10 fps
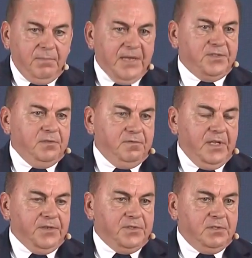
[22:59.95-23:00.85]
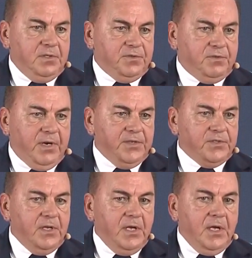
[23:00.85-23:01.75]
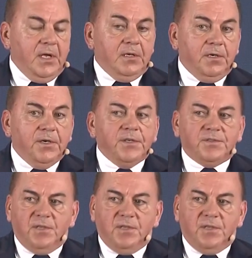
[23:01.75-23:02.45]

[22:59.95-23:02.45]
massive distress. There is